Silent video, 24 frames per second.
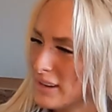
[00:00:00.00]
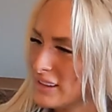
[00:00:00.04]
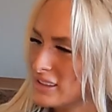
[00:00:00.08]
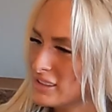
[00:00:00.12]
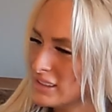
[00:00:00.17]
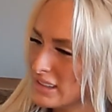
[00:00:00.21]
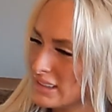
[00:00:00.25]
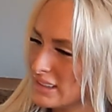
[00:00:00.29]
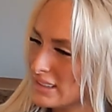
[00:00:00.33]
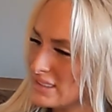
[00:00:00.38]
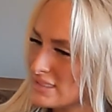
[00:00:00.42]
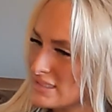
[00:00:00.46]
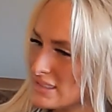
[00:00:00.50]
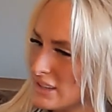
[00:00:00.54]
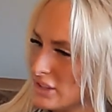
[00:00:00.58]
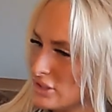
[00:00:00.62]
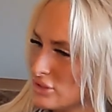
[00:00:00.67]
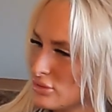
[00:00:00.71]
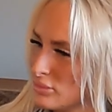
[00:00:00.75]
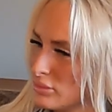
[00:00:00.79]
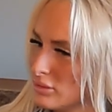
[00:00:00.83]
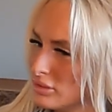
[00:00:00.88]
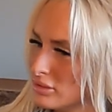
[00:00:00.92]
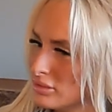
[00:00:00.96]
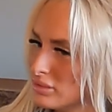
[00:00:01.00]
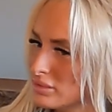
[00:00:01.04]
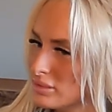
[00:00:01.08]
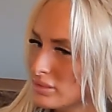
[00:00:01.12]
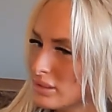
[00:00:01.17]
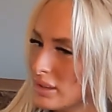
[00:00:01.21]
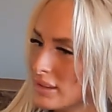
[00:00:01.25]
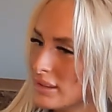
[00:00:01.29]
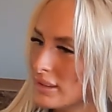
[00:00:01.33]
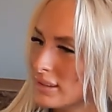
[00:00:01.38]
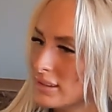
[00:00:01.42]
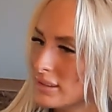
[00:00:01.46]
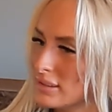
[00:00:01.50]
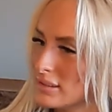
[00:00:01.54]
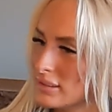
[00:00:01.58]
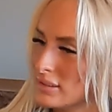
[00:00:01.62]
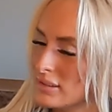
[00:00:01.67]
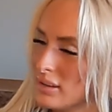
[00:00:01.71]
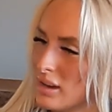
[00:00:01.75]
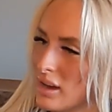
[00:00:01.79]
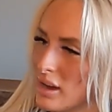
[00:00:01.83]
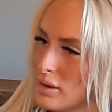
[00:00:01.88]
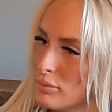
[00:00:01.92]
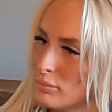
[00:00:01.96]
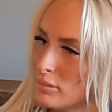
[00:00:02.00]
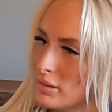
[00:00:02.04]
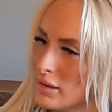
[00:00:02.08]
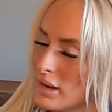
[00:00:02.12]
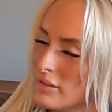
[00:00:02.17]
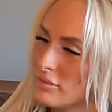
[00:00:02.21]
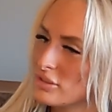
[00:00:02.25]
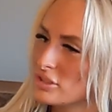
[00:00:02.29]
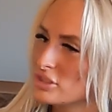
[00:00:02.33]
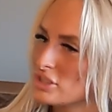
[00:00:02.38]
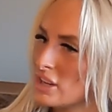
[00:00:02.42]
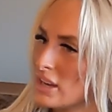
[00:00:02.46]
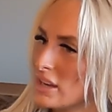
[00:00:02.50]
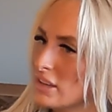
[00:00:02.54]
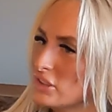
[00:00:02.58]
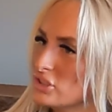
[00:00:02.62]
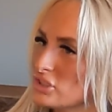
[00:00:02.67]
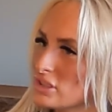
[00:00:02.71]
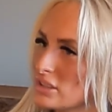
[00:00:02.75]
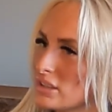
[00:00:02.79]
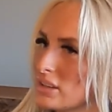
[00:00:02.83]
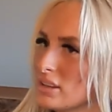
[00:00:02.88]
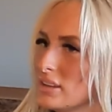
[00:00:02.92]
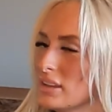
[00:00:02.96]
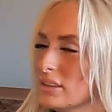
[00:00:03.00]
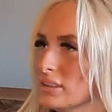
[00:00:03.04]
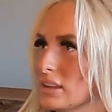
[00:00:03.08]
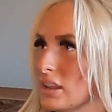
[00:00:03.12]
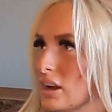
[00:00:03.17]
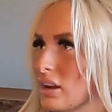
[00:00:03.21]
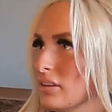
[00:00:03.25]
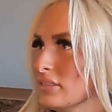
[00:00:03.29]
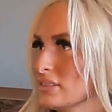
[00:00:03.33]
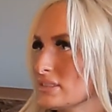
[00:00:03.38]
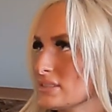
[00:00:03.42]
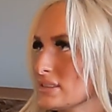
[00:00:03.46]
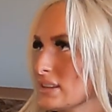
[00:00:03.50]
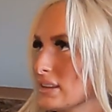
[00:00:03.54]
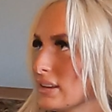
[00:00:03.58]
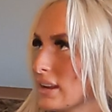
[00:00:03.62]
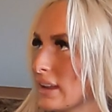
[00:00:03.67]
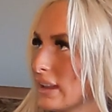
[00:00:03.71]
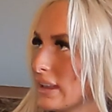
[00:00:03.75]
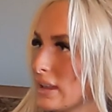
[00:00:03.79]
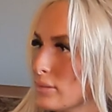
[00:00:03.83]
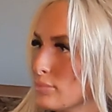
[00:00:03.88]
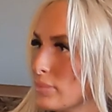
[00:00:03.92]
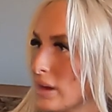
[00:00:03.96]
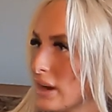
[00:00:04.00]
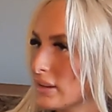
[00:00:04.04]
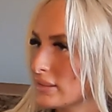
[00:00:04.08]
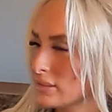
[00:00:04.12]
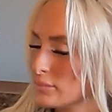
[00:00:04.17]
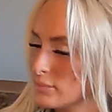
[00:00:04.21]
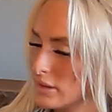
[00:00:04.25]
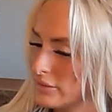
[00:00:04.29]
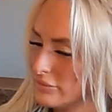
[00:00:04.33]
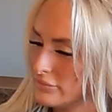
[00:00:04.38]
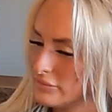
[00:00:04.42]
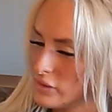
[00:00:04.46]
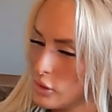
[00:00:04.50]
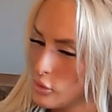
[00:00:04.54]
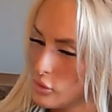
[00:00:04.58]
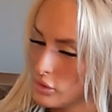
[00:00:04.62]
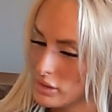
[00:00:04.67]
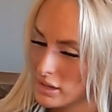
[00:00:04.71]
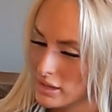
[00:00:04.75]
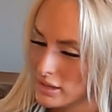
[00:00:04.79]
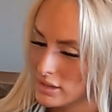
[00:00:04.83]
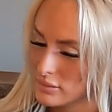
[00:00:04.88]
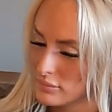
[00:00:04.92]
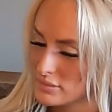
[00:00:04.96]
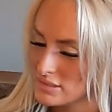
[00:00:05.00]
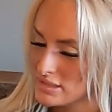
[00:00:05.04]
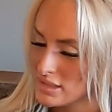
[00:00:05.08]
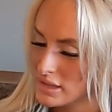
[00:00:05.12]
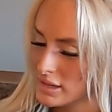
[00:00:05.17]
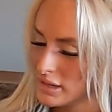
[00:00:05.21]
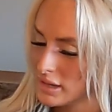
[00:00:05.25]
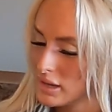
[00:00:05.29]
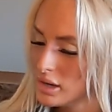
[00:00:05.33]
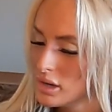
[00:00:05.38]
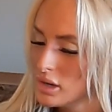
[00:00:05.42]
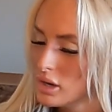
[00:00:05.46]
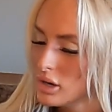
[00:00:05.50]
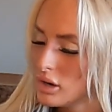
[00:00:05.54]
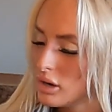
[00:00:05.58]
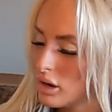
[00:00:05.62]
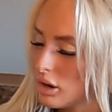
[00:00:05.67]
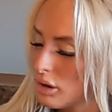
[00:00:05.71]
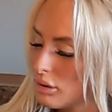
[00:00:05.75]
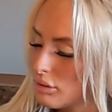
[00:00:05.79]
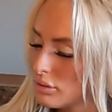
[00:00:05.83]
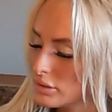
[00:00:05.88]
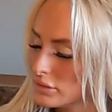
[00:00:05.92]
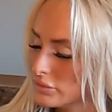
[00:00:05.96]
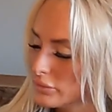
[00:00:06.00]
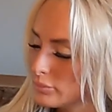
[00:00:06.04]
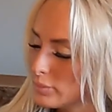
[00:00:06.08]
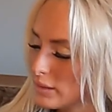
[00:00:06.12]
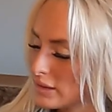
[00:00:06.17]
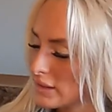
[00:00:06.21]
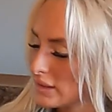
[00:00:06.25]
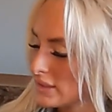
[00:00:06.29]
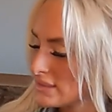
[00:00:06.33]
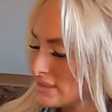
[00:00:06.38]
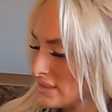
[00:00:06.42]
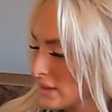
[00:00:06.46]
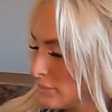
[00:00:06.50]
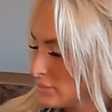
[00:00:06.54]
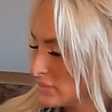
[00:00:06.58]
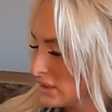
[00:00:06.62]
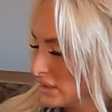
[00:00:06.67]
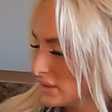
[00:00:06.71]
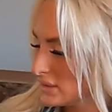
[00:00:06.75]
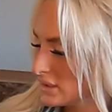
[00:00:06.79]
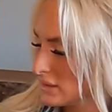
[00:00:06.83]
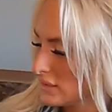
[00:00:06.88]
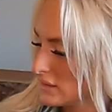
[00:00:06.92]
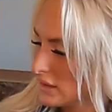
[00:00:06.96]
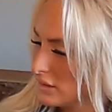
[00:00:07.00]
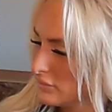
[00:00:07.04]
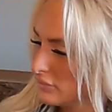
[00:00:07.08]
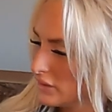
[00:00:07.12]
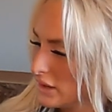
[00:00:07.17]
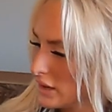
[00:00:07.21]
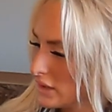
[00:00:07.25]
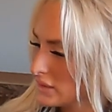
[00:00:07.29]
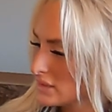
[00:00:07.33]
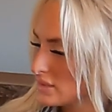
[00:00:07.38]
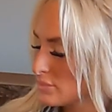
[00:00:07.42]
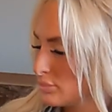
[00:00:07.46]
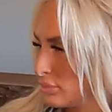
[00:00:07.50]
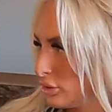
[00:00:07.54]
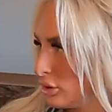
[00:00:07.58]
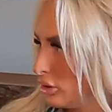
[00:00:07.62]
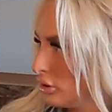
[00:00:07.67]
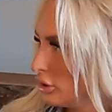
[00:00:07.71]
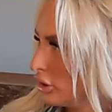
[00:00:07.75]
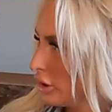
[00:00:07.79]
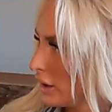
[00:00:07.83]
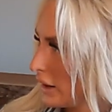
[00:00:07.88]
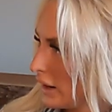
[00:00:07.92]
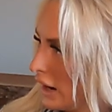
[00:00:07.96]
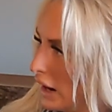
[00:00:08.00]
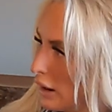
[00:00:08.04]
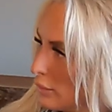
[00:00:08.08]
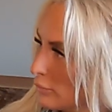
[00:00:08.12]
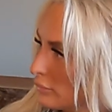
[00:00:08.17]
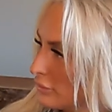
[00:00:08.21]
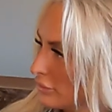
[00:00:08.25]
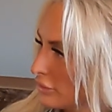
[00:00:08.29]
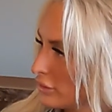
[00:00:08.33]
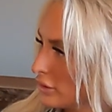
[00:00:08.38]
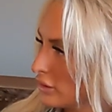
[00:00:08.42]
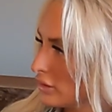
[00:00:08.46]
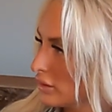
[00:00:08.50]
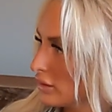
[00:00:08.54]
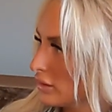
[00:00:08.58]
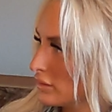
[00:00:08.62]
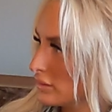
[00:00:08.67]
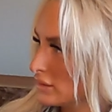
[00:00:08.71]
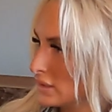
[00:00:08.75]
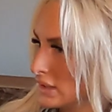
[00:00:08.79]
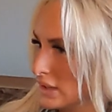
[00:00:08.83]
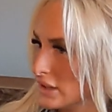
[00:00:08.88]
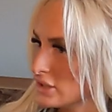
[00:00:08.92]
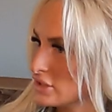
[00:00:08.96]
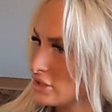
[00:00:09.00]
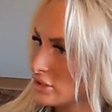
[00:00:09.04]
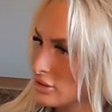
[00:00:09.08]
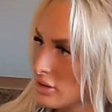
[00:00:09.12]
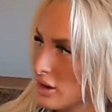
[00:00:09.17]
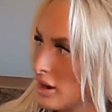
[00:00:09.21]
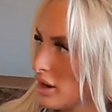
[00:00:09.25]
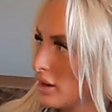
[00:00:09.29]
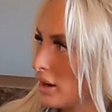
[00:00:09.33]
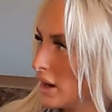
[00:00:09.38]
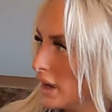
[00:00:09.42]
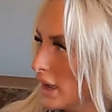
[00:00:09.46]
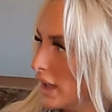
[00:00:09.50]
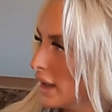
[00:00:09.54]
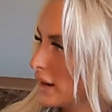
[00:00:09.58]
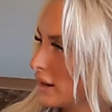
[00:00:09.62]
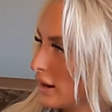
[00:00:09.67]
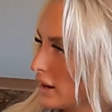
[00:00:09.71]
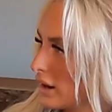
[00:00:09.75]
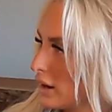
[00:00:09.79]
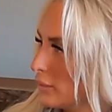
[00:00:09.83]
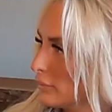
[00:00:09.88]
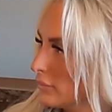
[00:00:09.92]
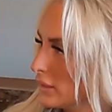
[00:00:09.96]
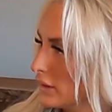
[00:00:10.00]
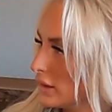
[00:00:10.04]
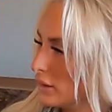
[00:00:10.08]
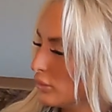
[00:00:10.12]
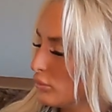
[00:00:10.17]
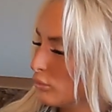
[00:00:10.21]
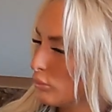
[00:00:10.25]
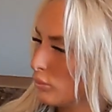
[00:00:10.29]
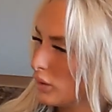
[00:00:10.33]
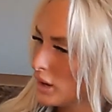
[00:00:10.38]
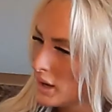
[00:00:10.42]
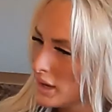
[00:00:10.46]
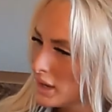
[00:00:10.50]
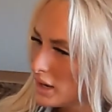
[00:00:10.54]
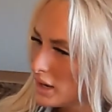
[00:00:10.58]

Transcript: clinic schedule. I would never change it. And then all of a sudden I get back to my phone and it was like, oh, you've been accepted to the advanced program to get your RN. And I'm like, what?